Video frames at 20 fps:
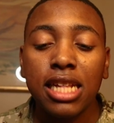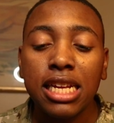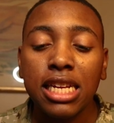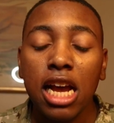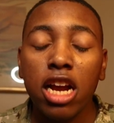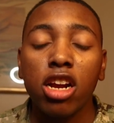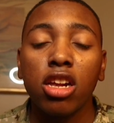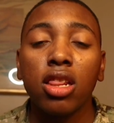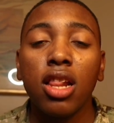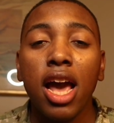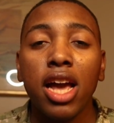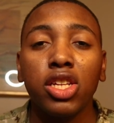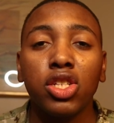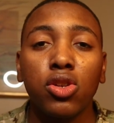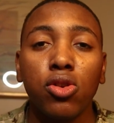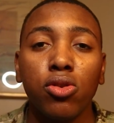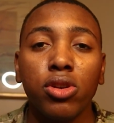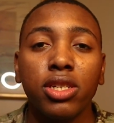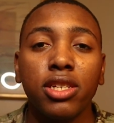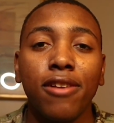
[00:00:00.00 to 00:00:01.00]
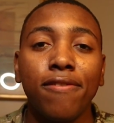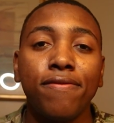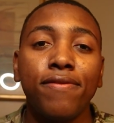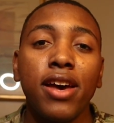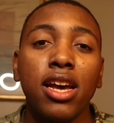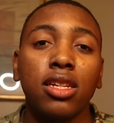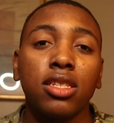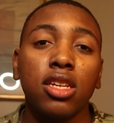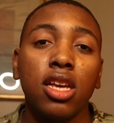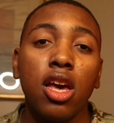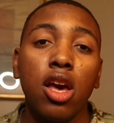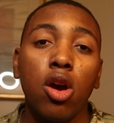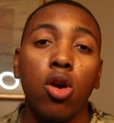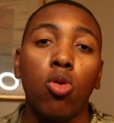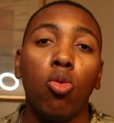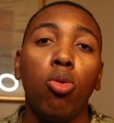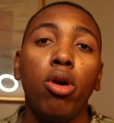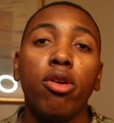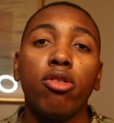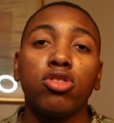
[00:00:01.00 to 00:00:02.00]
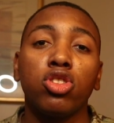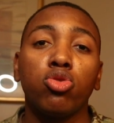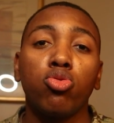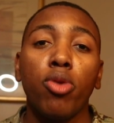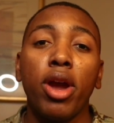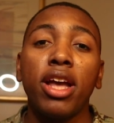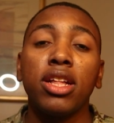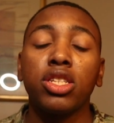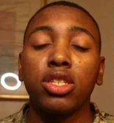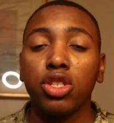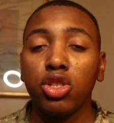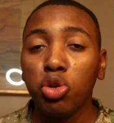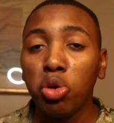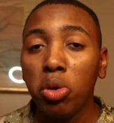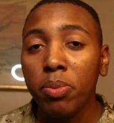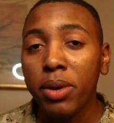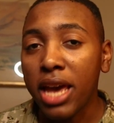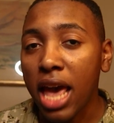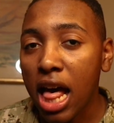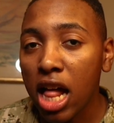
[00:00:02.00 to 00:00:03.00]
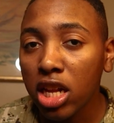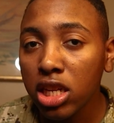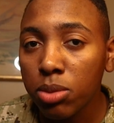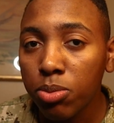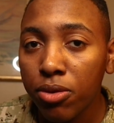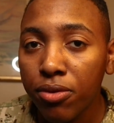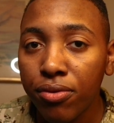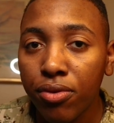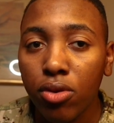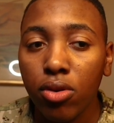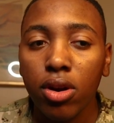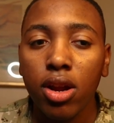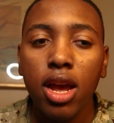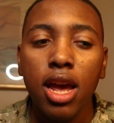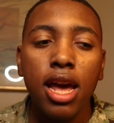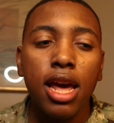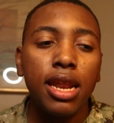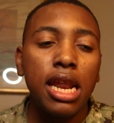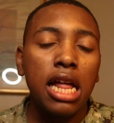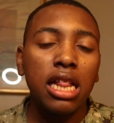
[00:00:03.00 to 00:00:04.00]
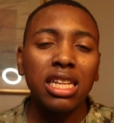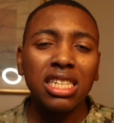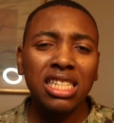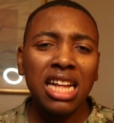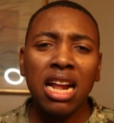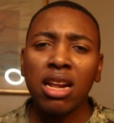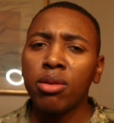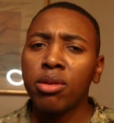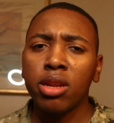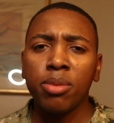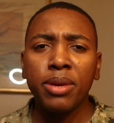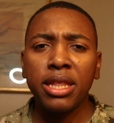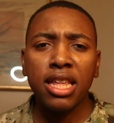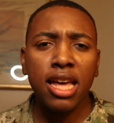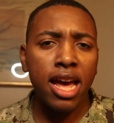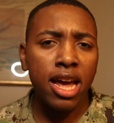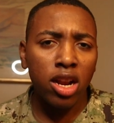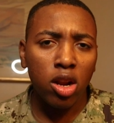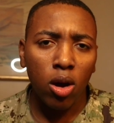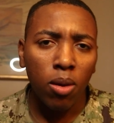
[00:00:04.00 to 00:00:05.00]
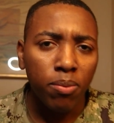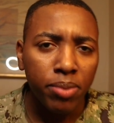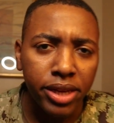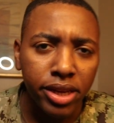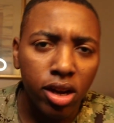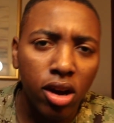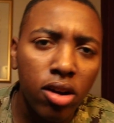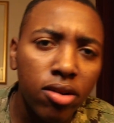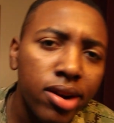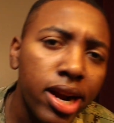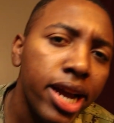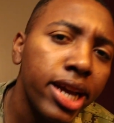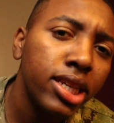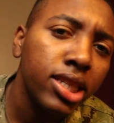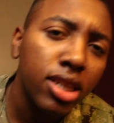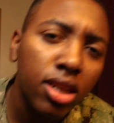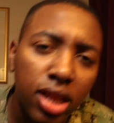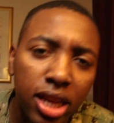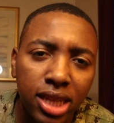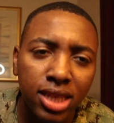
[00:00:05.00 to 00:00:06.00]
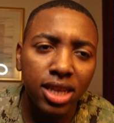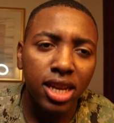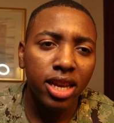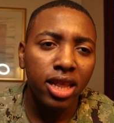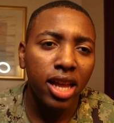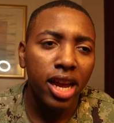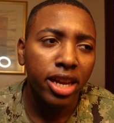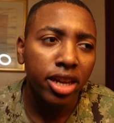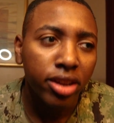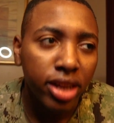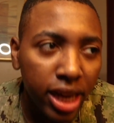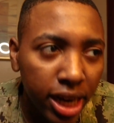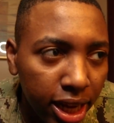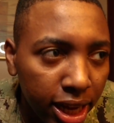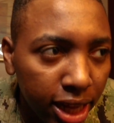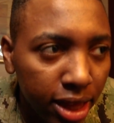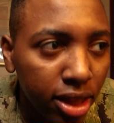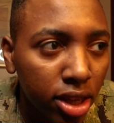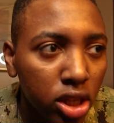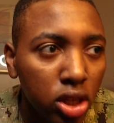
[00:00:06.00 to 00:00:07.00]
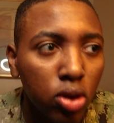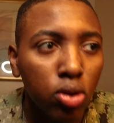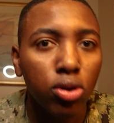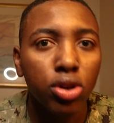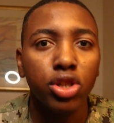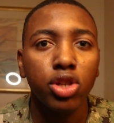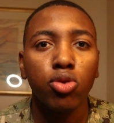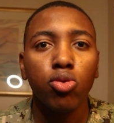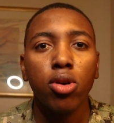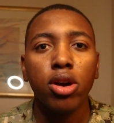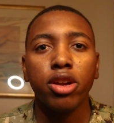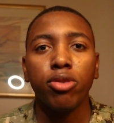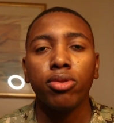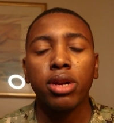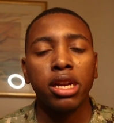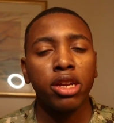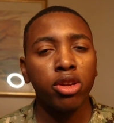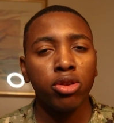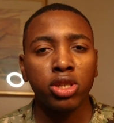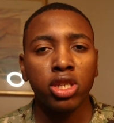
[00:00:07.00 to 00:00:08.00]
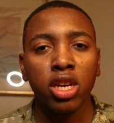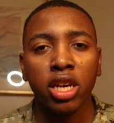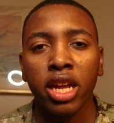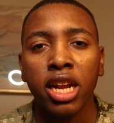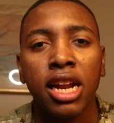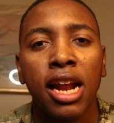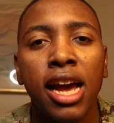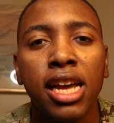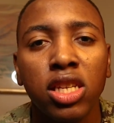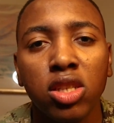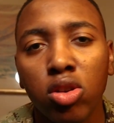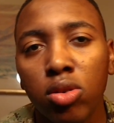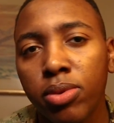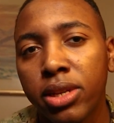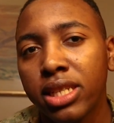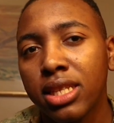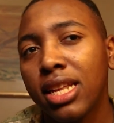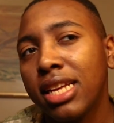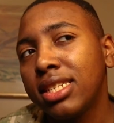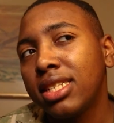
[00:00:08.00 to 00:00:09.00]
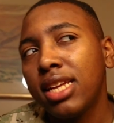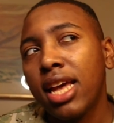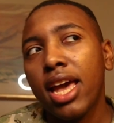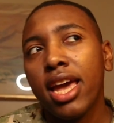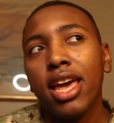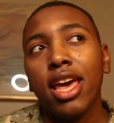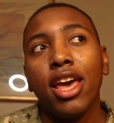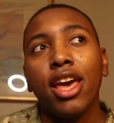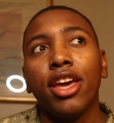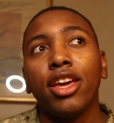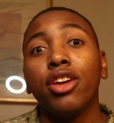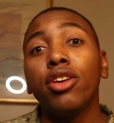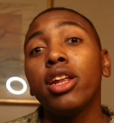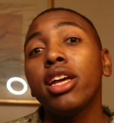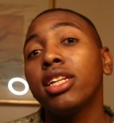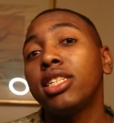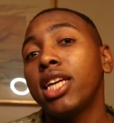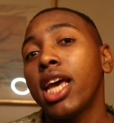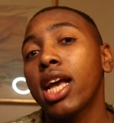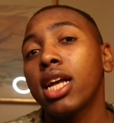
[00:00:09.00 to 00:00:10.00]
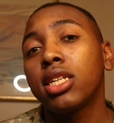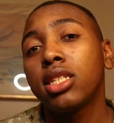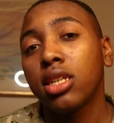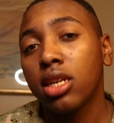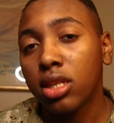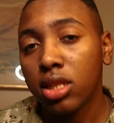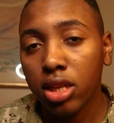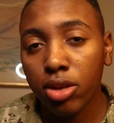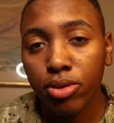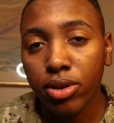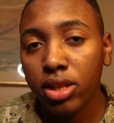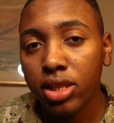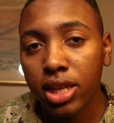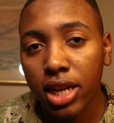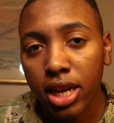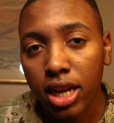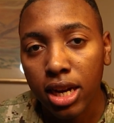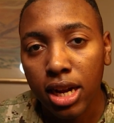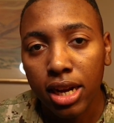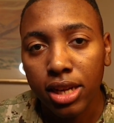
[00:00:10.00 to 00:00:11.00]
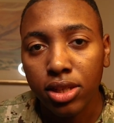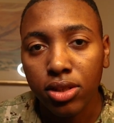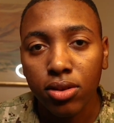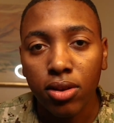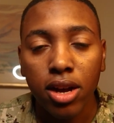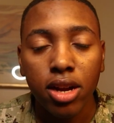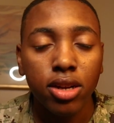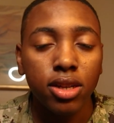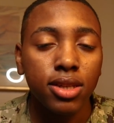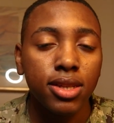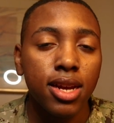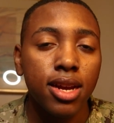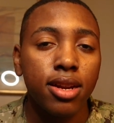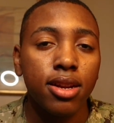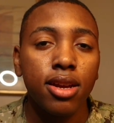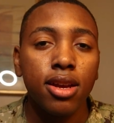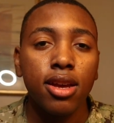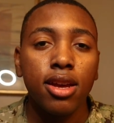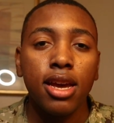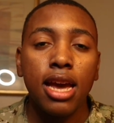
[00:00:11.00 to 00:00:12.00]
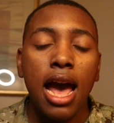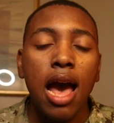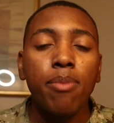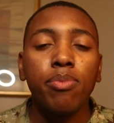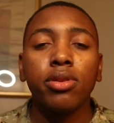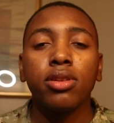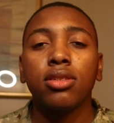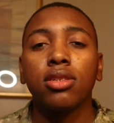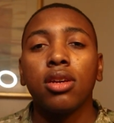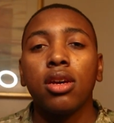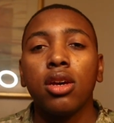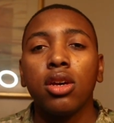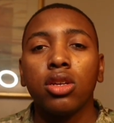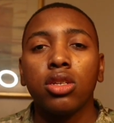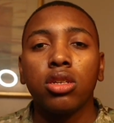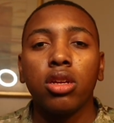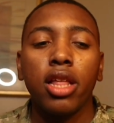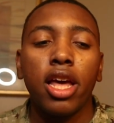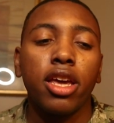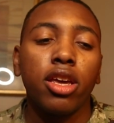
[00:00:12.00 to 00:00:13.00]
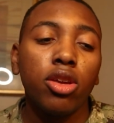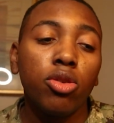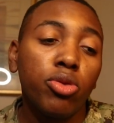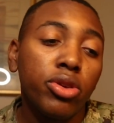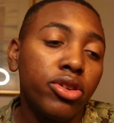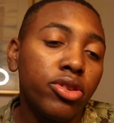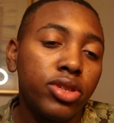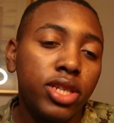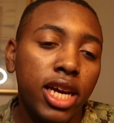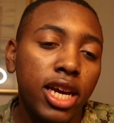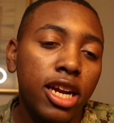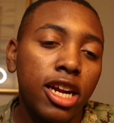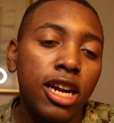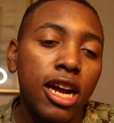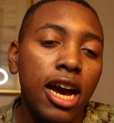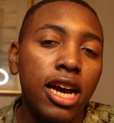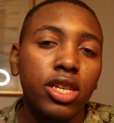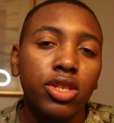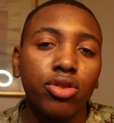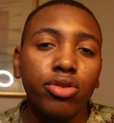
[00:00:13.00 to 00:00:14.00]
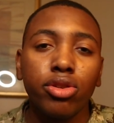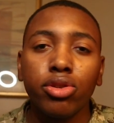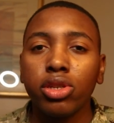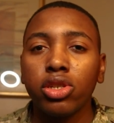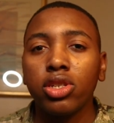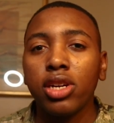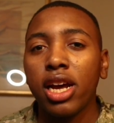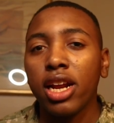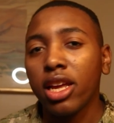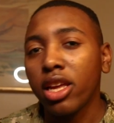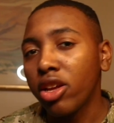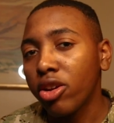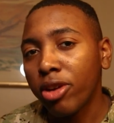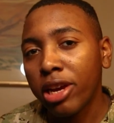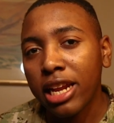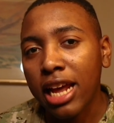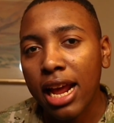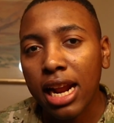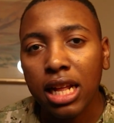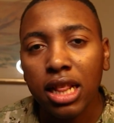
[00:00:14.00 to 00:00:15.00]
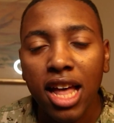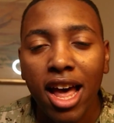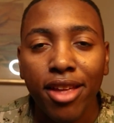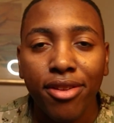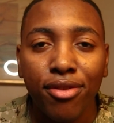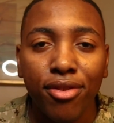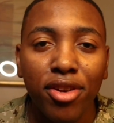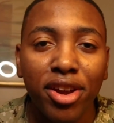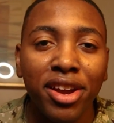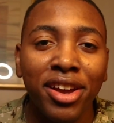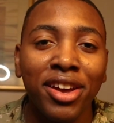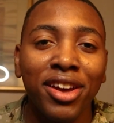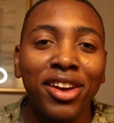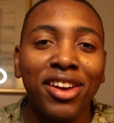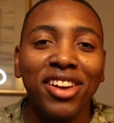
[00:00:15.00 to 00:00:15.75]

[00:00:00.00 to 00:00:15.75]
That's how your line scores affect which rates you will be eligible for. Now this is not gonna be the end all be all, right? So let's say like you didn't get the scores you wanted when you took it in high school, because let's say you didn't take it seriously when you took it in high school. I understand, it happens. So like when you were taking it in high school, you're just trying to, you know, get out of class free,